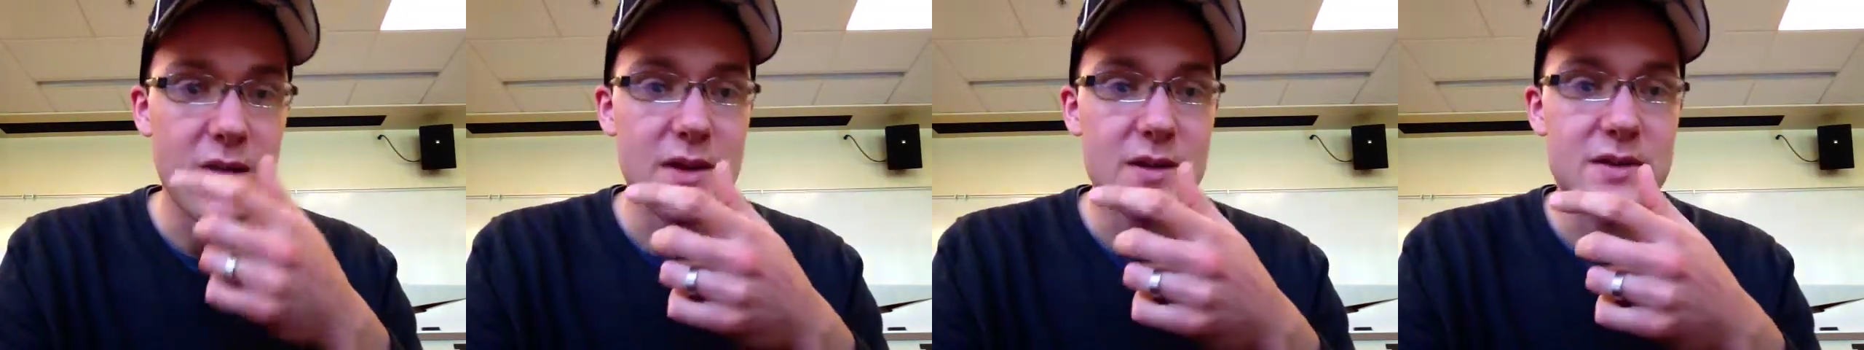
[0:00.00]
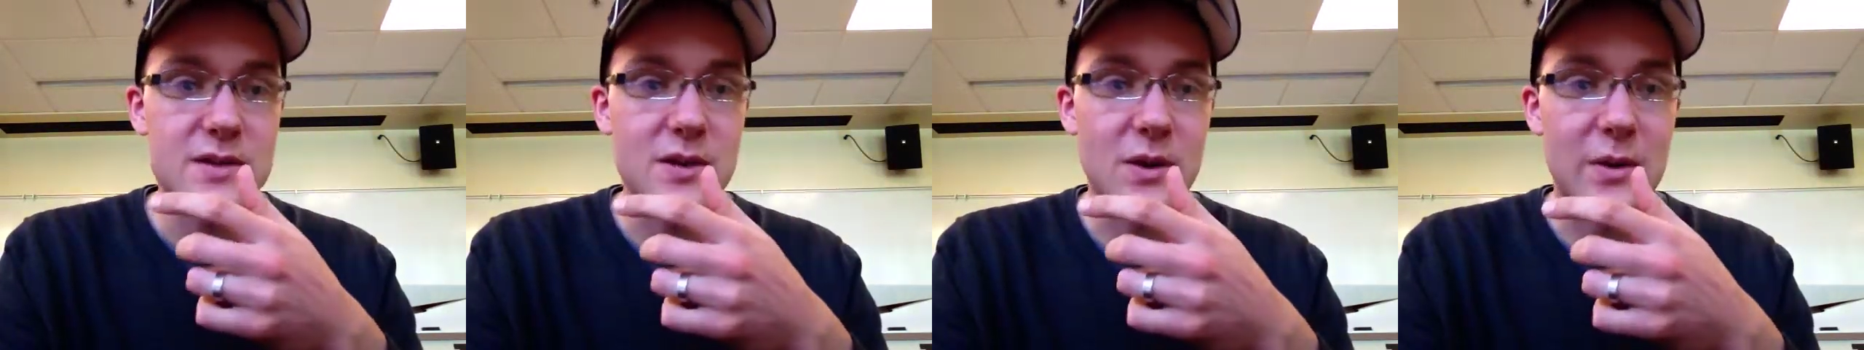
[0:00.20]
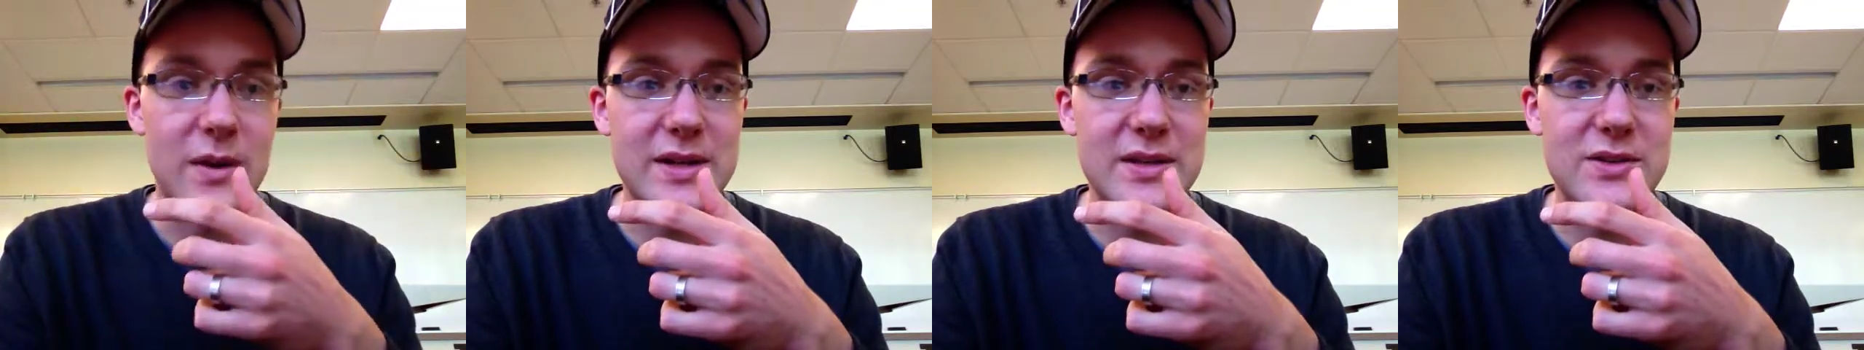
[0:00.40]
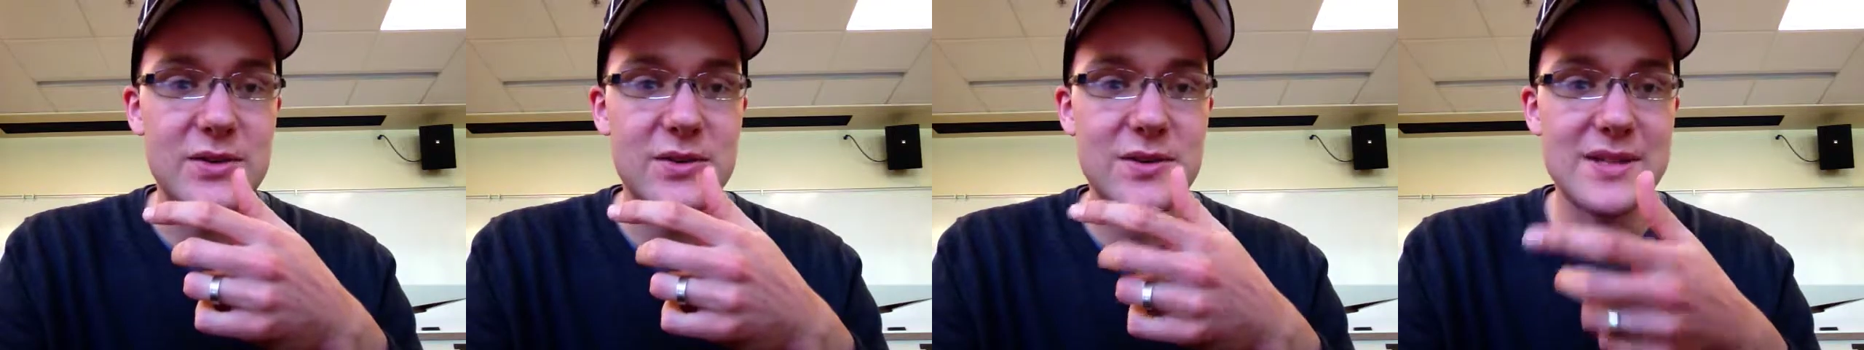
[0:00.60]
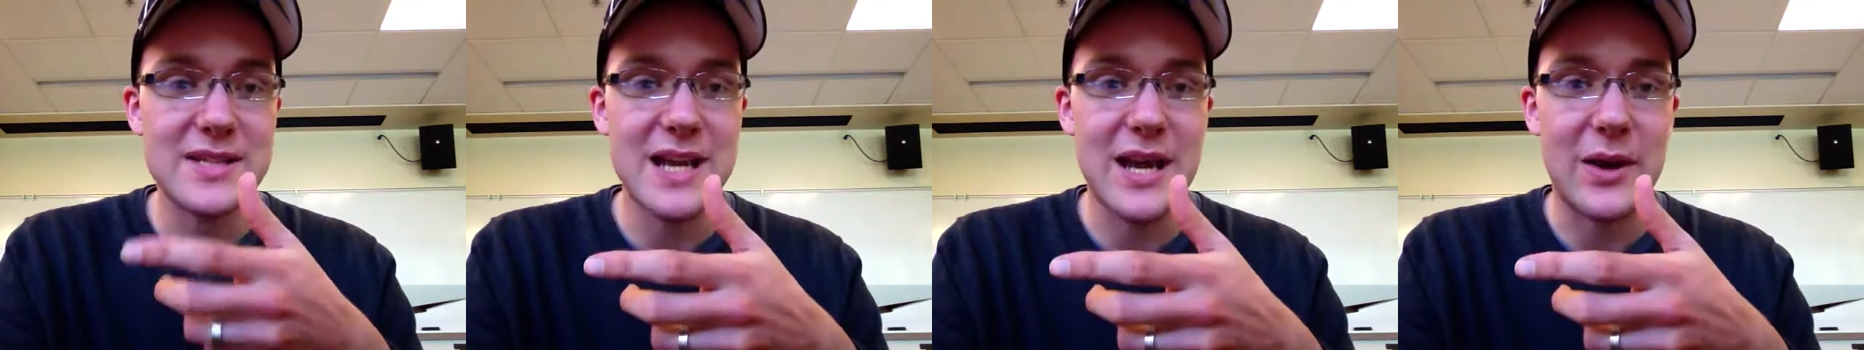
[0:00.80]
So it
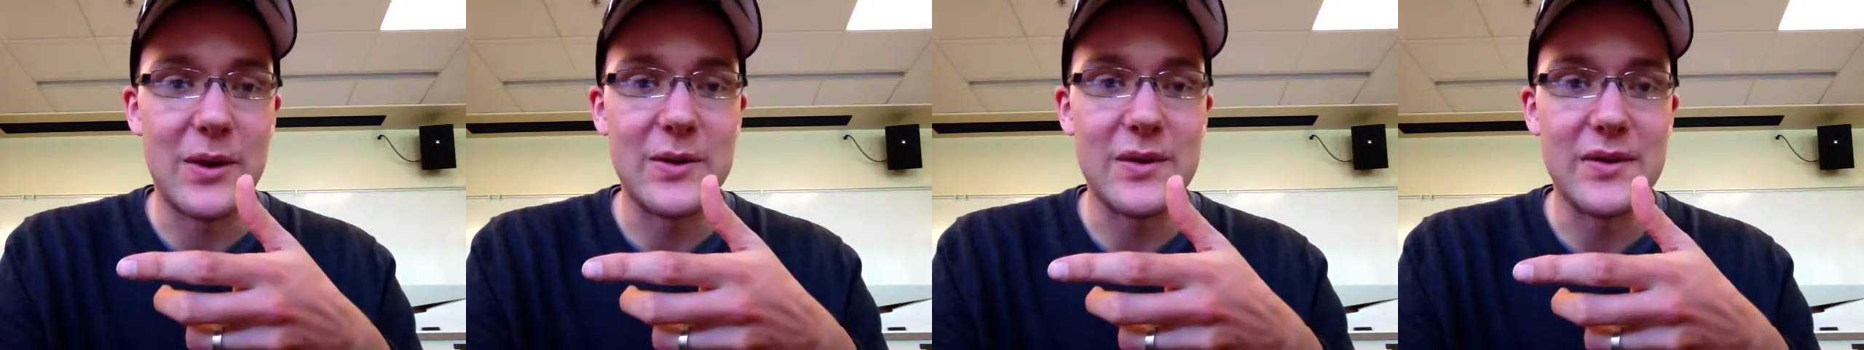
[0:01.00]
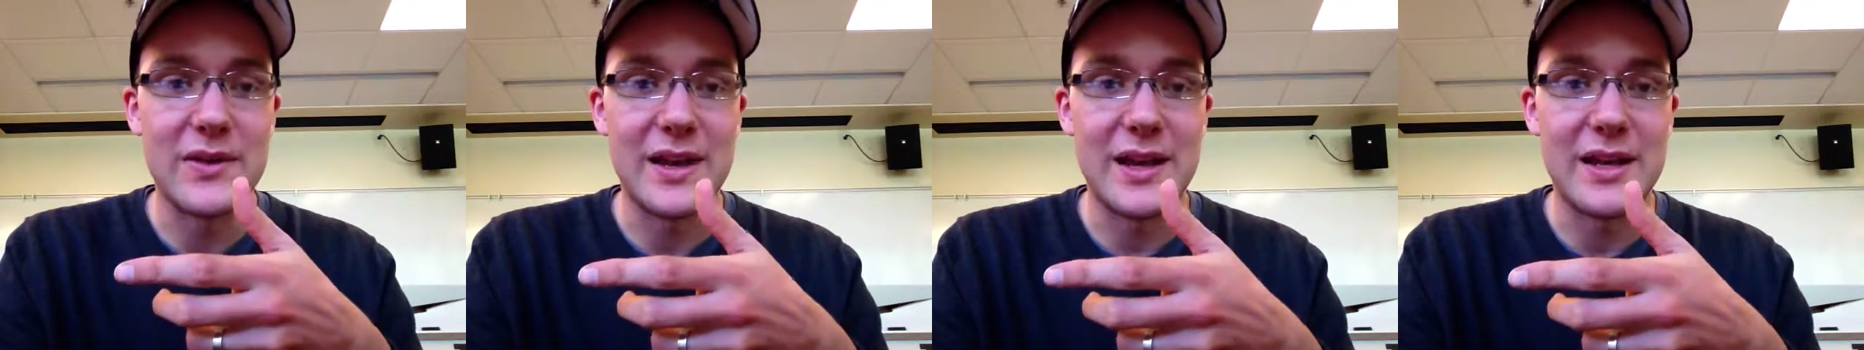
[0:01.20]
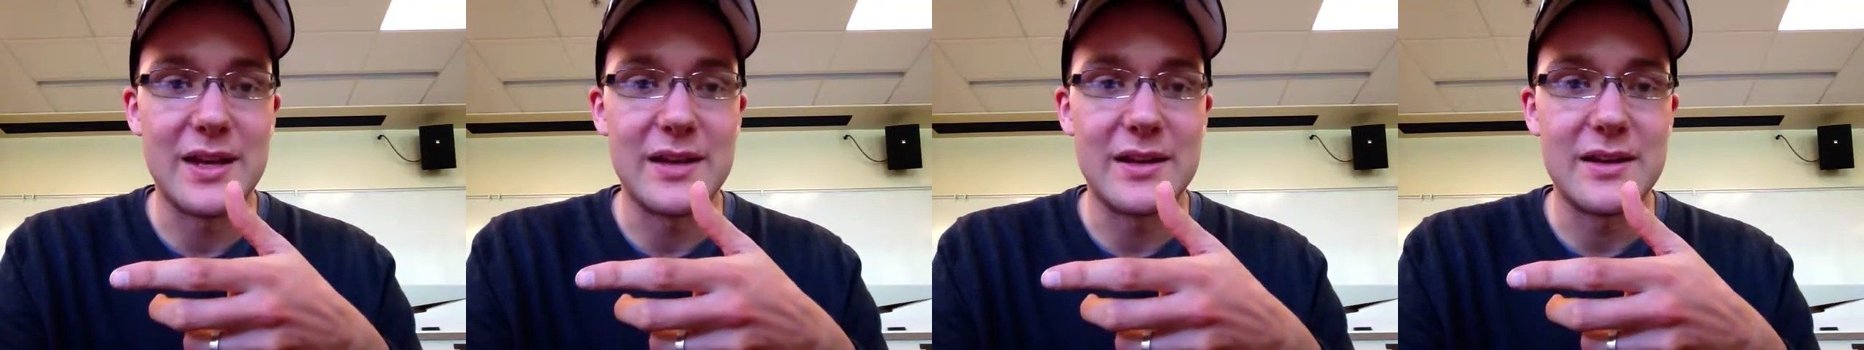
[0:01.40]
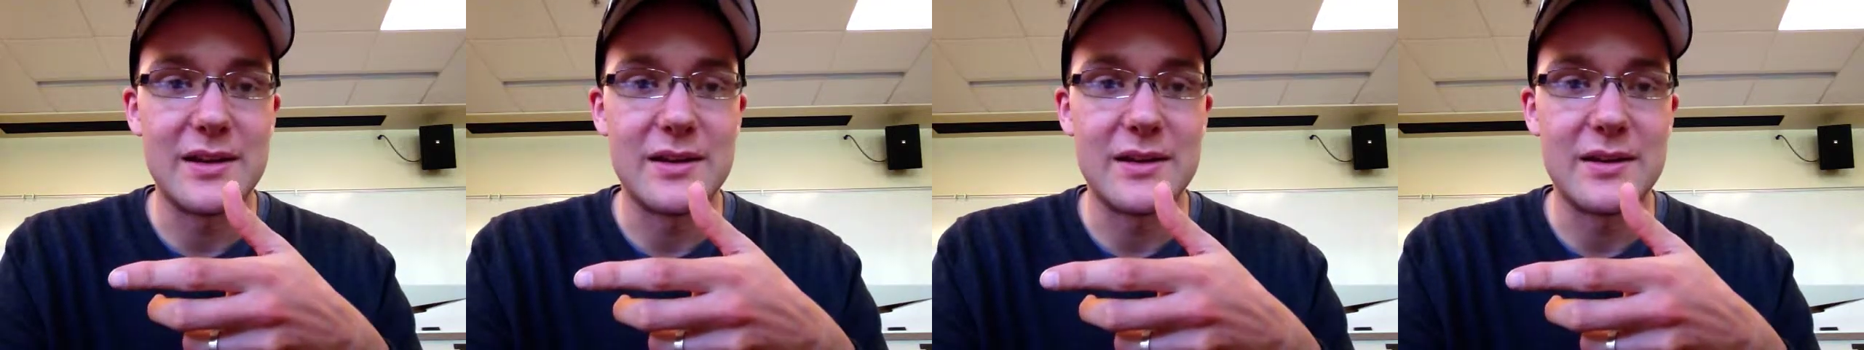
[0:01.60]
turns out that